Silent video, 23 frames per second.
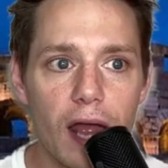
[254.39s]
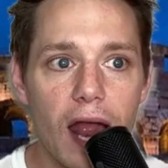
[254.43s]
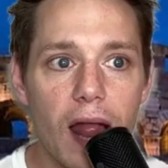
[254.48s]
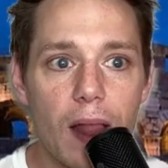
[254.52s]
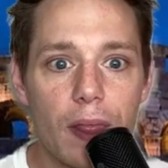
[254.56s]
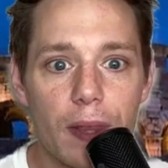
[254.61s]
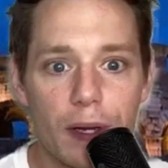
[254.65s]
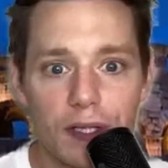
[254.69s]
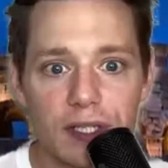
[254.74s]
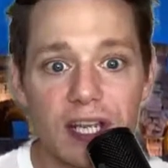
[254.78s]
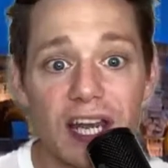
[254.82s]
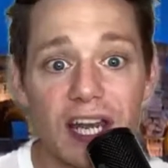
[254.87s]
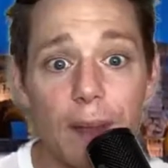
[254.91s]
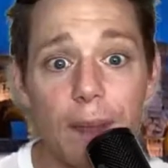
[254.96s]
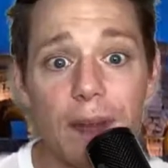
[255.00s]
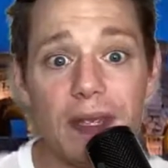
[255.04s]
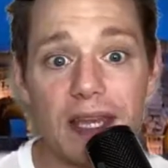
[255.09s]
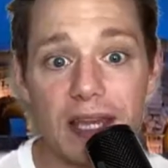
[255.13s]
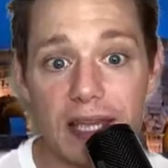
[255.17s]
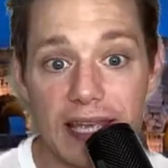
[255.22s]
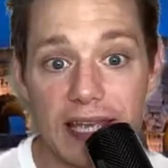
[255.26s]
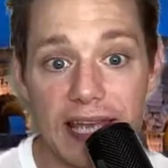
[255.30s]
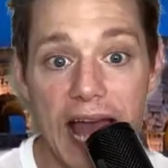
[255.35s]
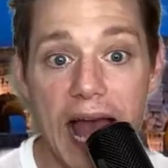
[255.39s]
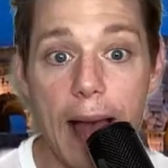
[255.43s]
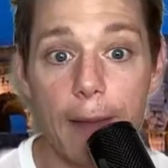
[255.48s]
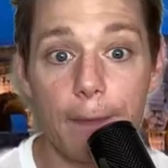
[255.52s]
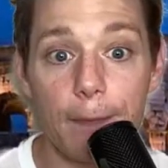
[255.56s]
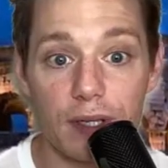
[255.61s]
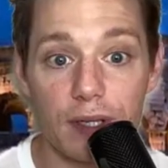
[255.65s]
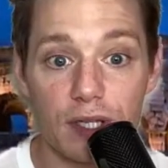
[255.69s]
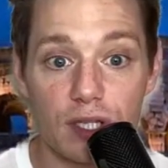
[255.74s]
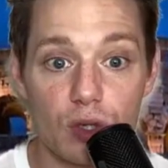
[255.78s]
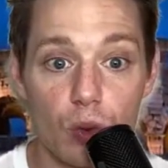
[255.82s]
there's going to be a gap
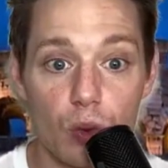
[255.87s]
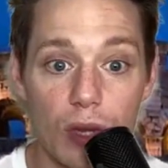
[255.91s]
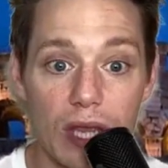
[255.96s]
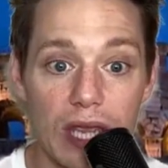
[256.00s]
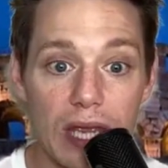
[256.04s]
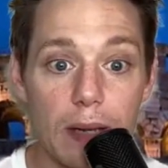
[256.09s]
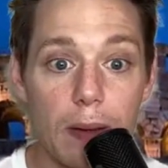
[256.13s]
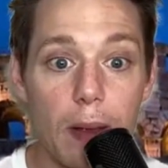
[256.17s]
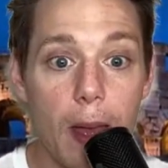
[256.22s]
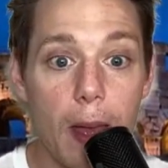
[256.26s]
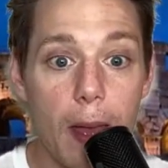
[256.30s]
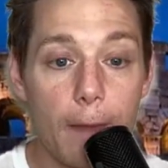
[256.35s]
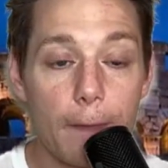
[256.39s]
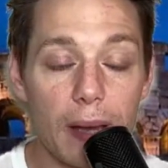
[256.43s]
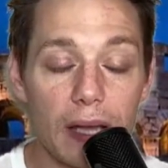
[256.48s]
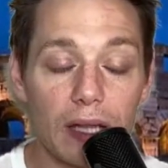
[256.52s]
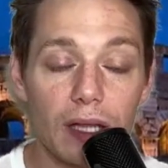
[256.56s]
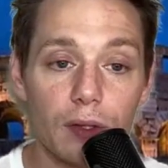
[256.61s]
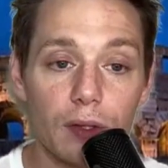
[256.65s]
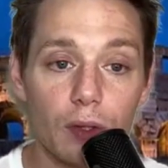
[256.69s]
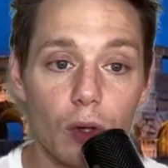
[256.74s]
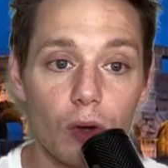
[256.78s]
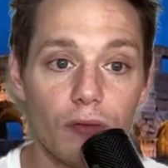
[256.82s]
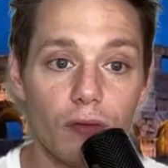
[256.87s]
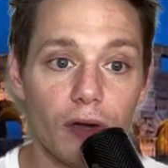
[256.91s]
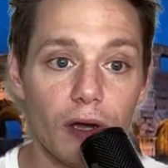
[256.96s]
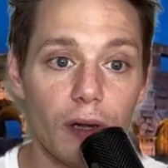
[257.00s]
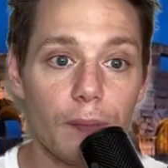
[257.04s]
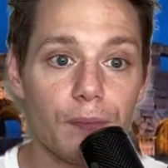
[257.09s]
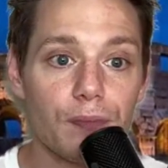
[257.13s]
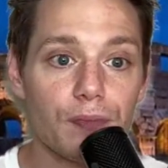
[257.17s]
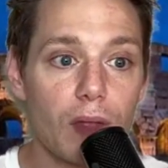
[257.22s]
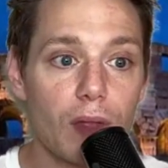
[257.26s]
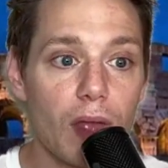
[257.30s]
between Bellanova
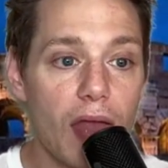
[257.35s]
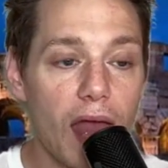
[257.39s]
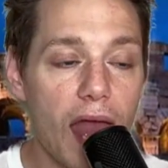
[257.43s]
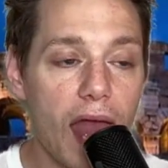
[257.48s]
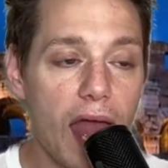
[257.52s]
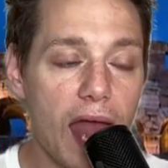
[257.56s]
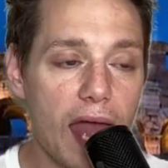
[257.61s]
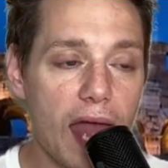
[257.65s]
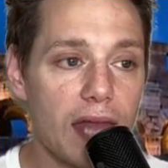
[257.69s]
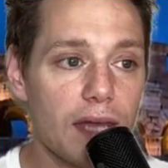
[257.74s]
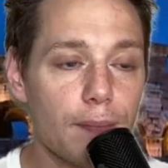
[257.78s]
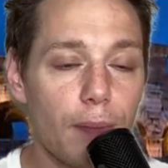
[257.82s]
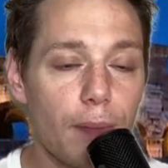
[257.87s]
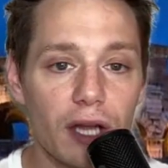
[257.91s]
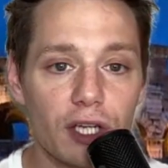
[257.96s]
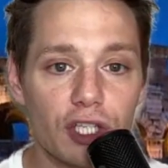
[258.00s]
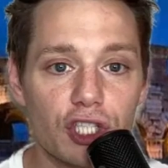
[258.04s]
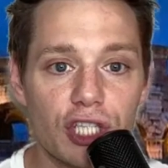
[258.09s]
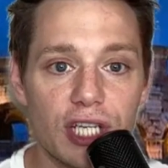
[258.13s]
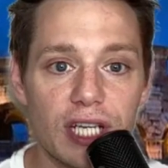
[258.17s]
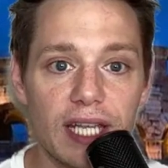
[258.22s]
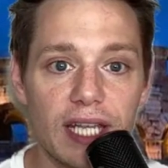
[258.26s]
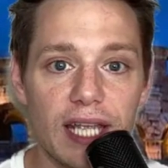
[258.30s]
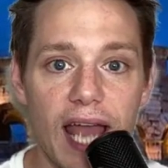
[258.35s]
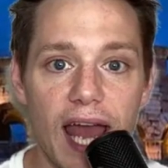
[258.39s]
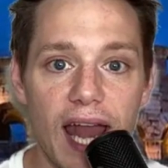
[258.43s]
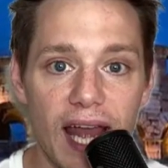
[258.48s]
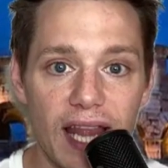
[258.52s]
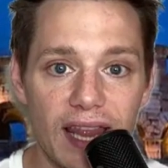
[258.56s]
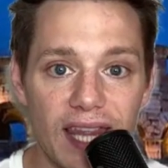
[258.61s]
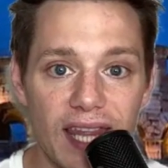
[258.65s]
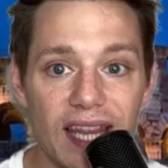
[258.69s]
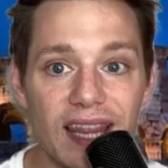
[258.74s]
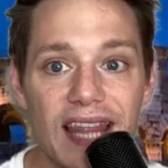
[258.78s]
and Mancini. And I
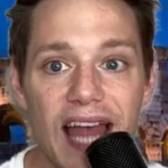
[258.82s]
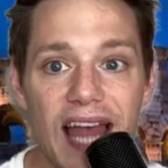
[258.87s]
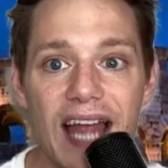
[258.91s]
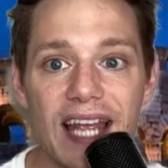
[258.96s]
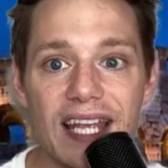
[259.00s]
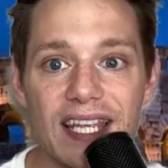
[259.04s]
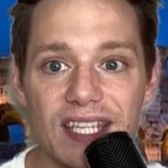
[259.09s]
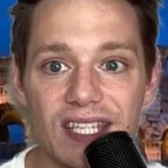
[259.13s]
think that